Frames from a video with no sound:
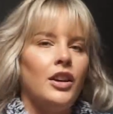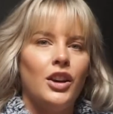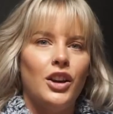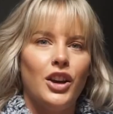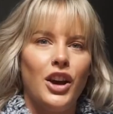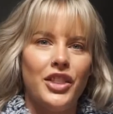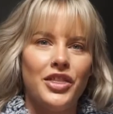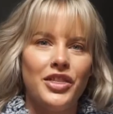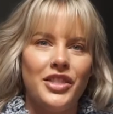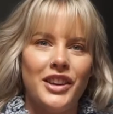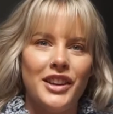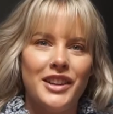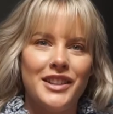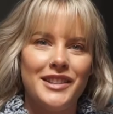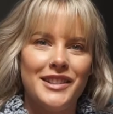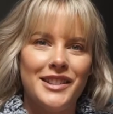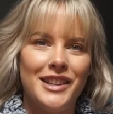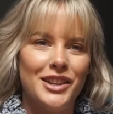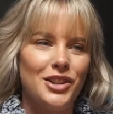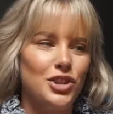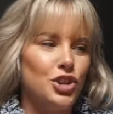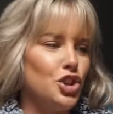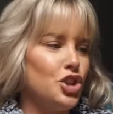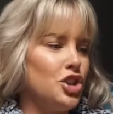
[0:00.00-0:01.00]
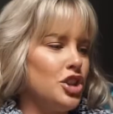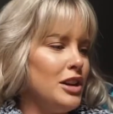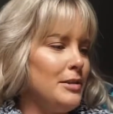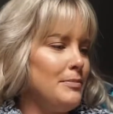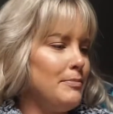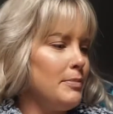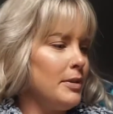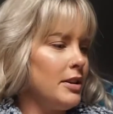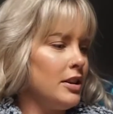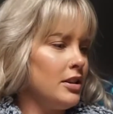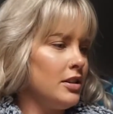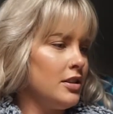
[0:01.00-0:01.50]
got this
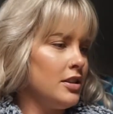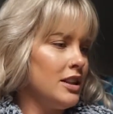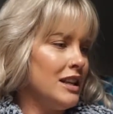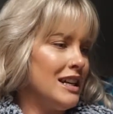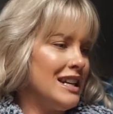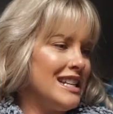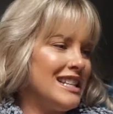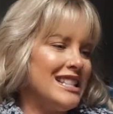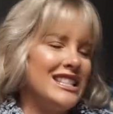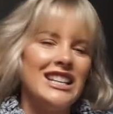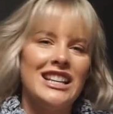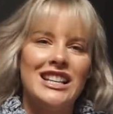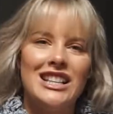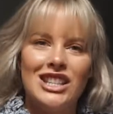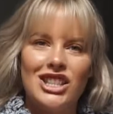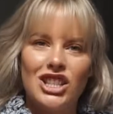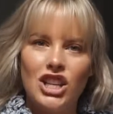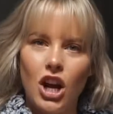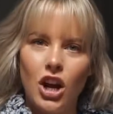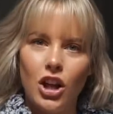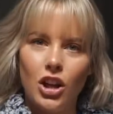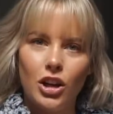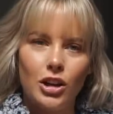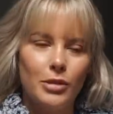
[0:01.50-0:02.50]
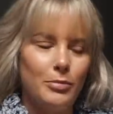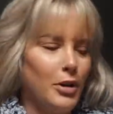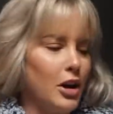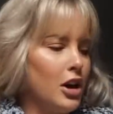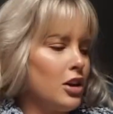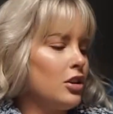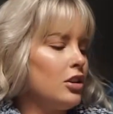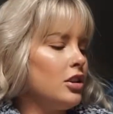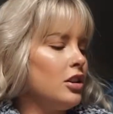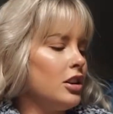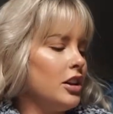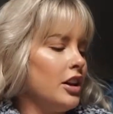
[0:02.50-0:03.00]
cheap $6
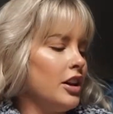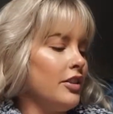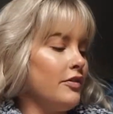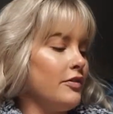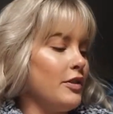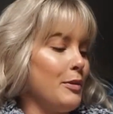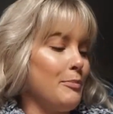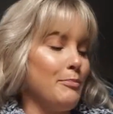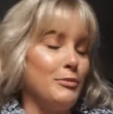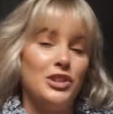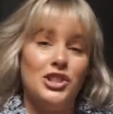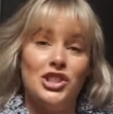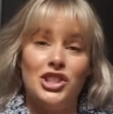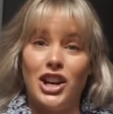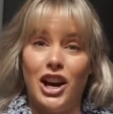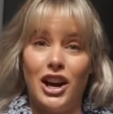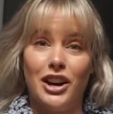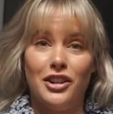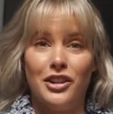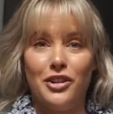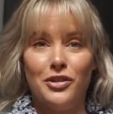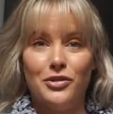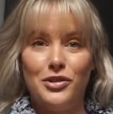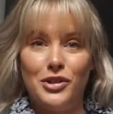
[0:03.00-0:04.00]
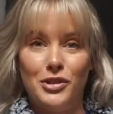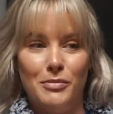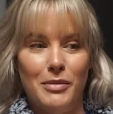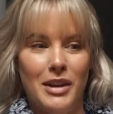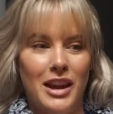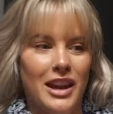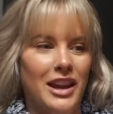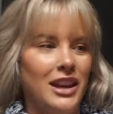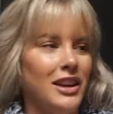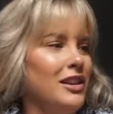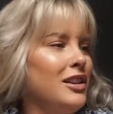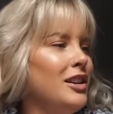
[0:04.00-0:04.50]
bottle of Moscato to
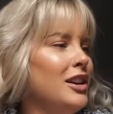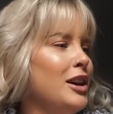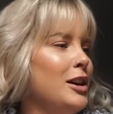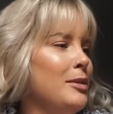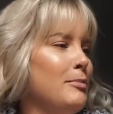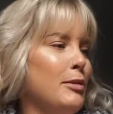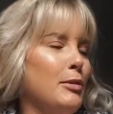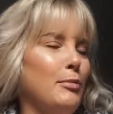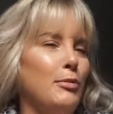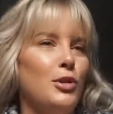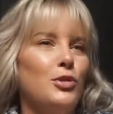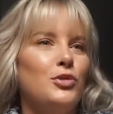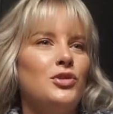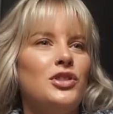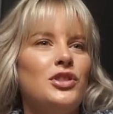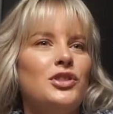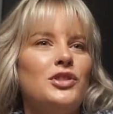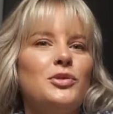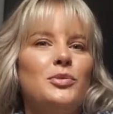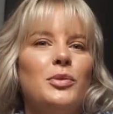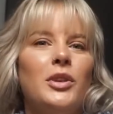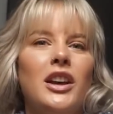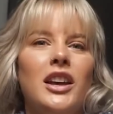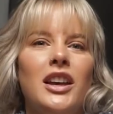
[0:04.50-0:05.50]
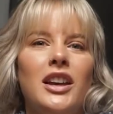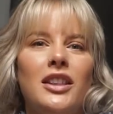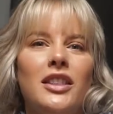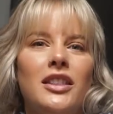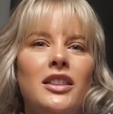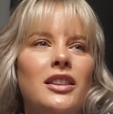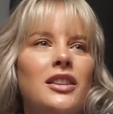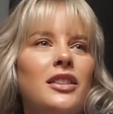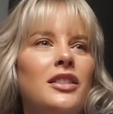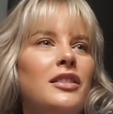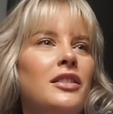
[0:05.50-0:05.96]
make mimosas with.